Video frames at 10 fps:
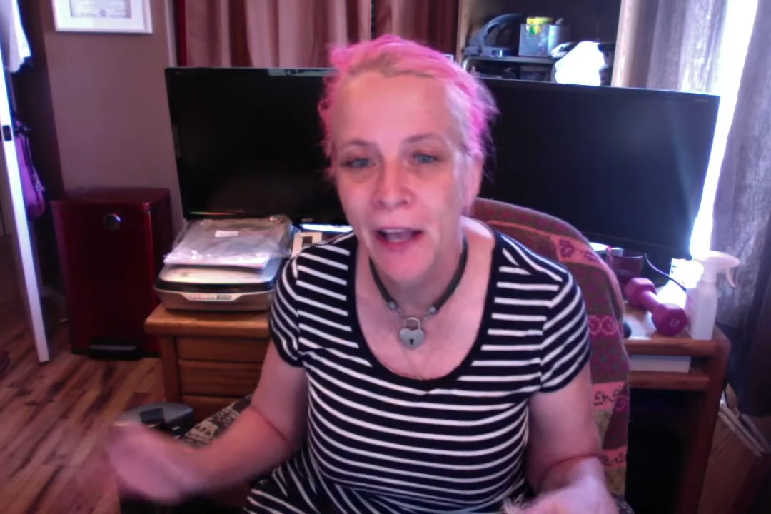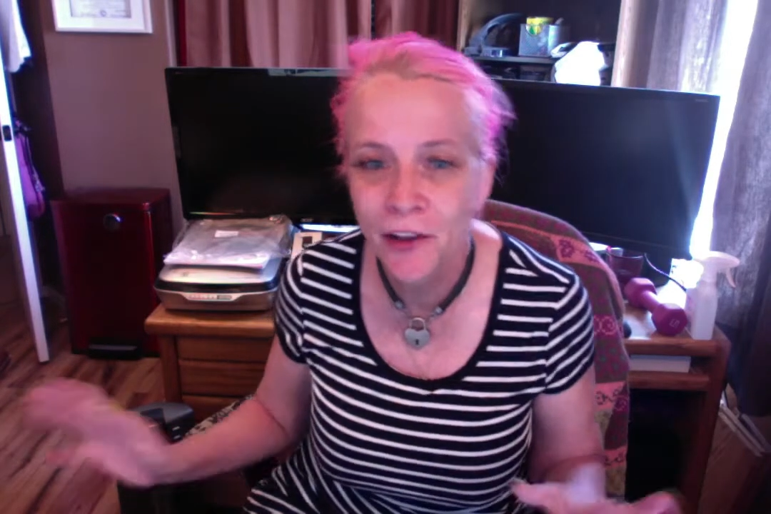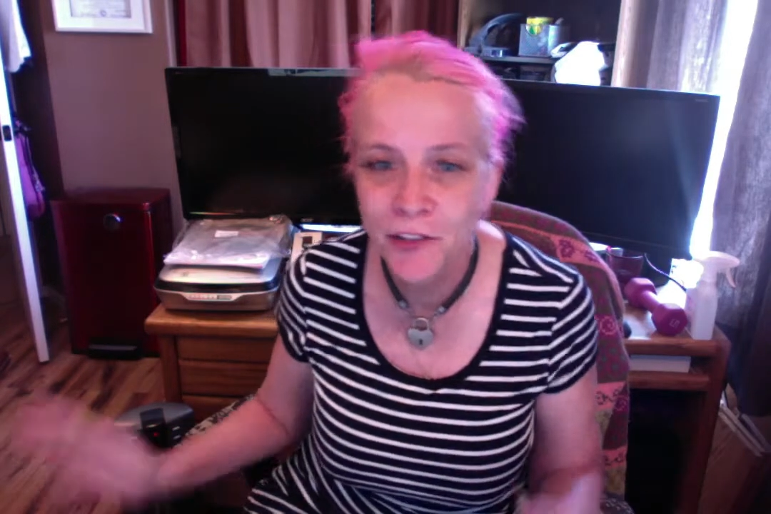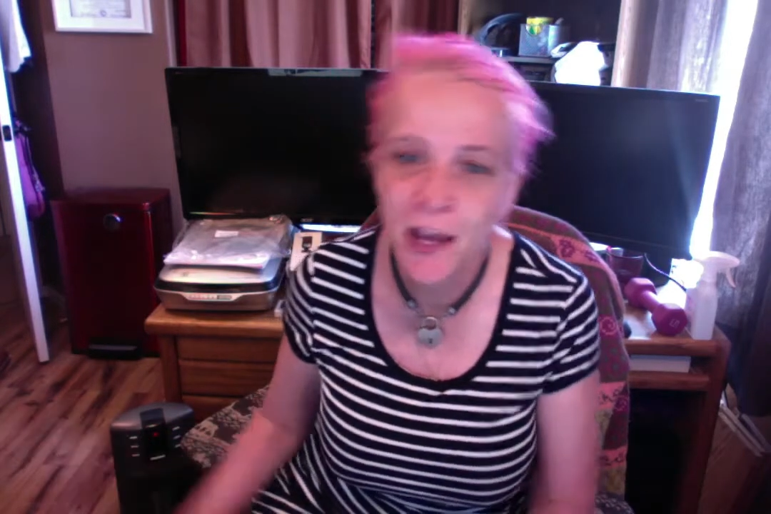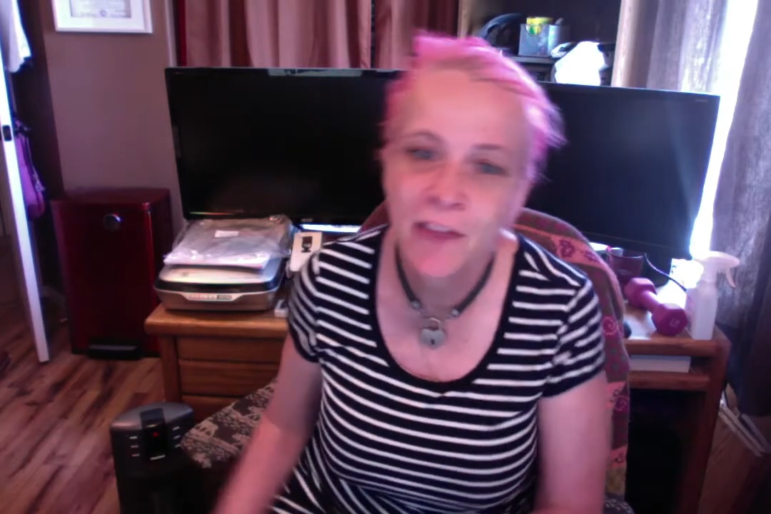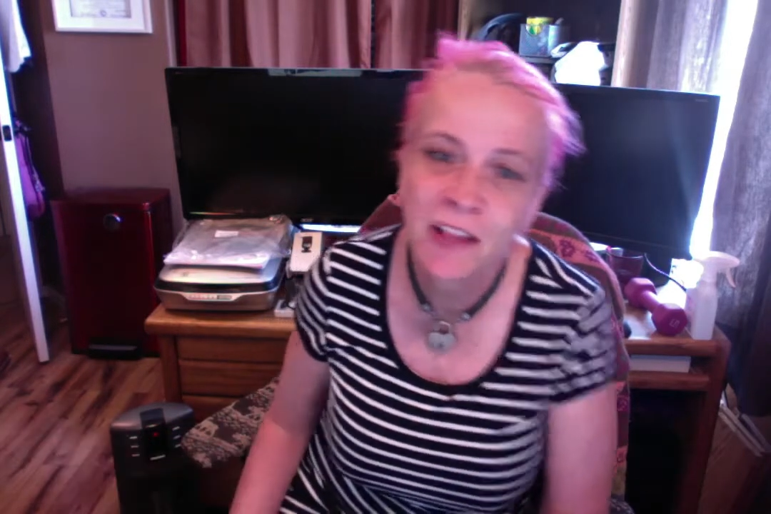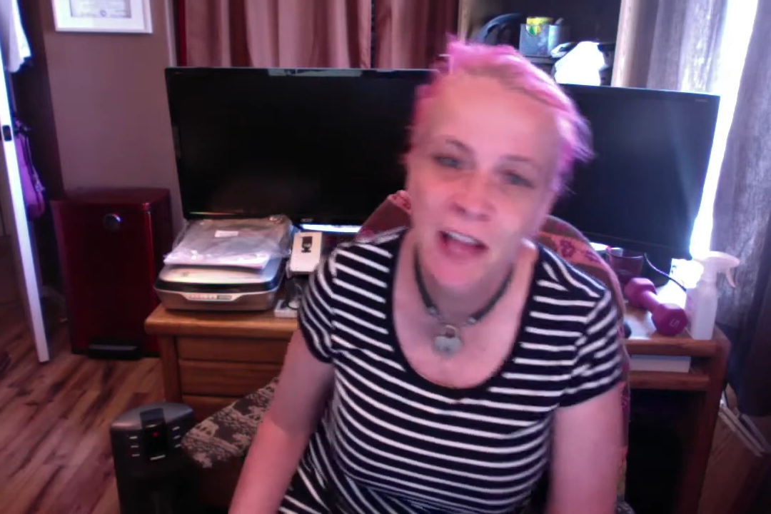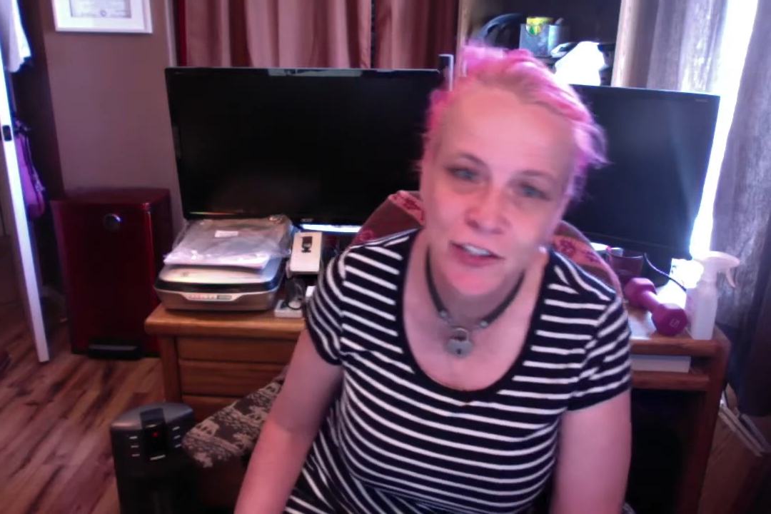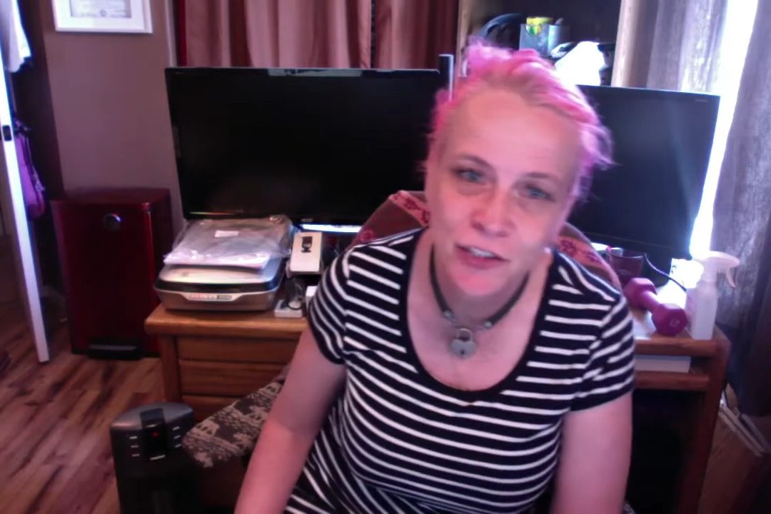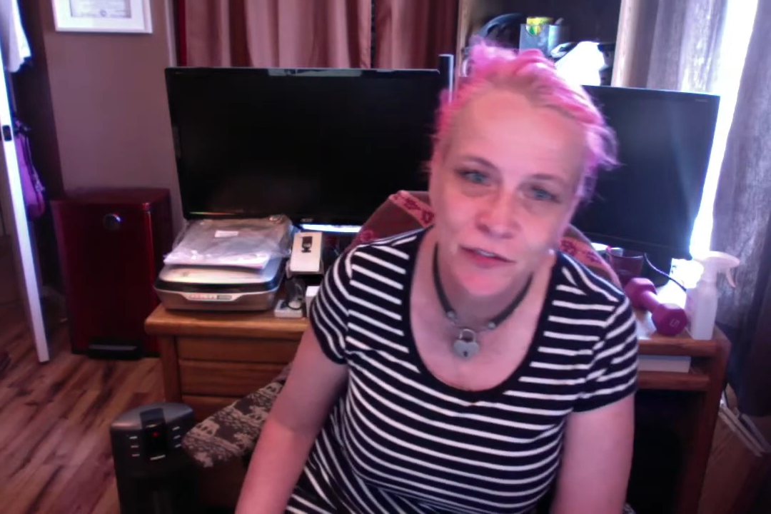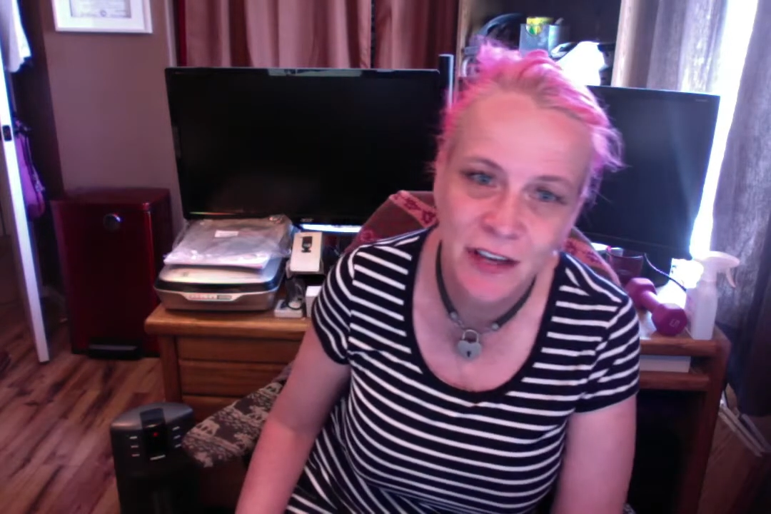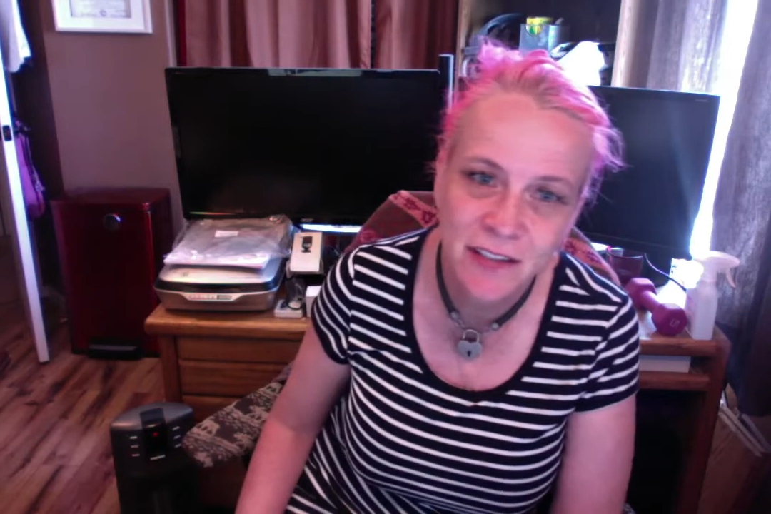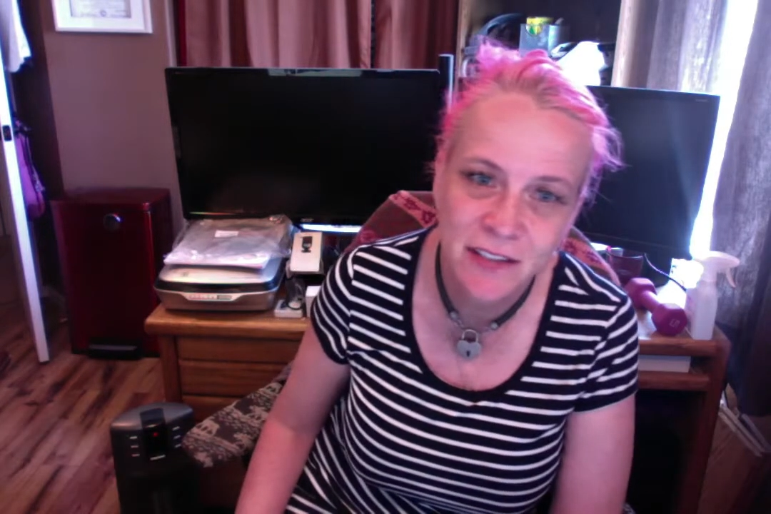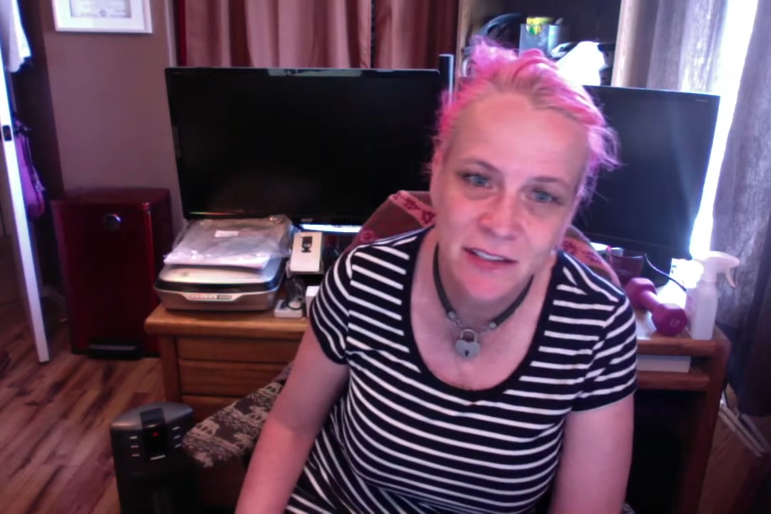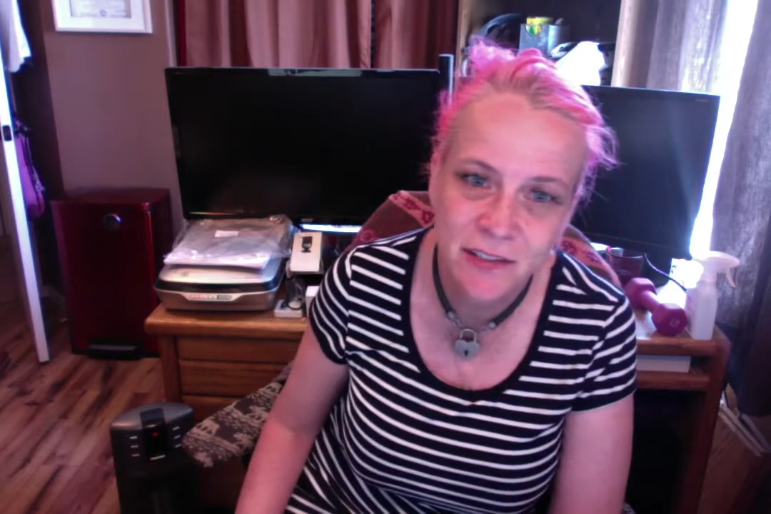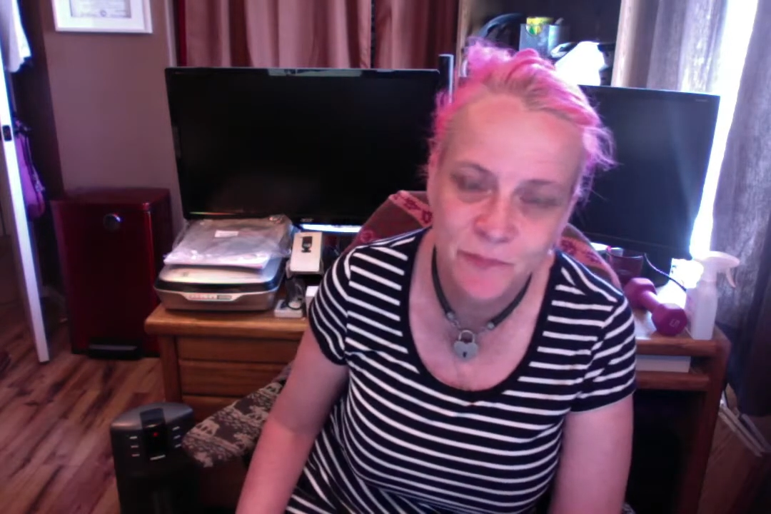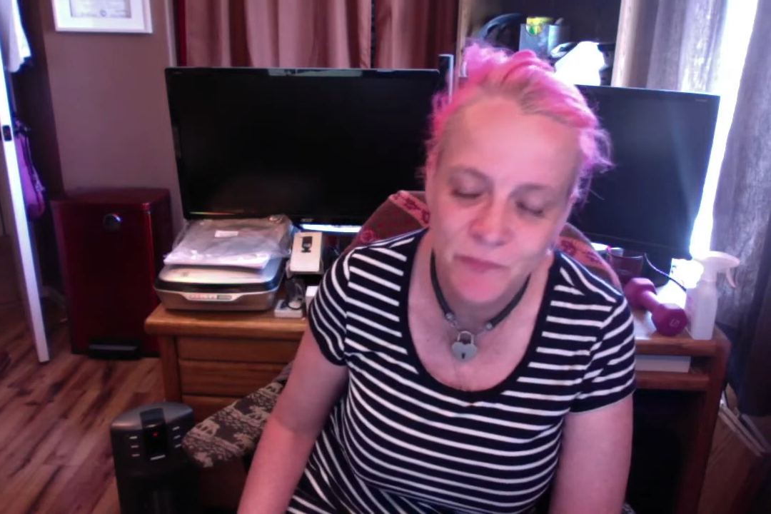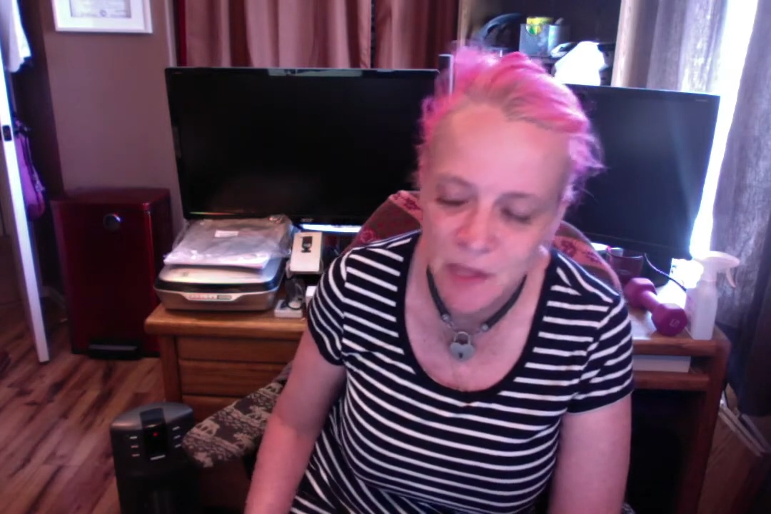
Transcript: also have the Lashify system.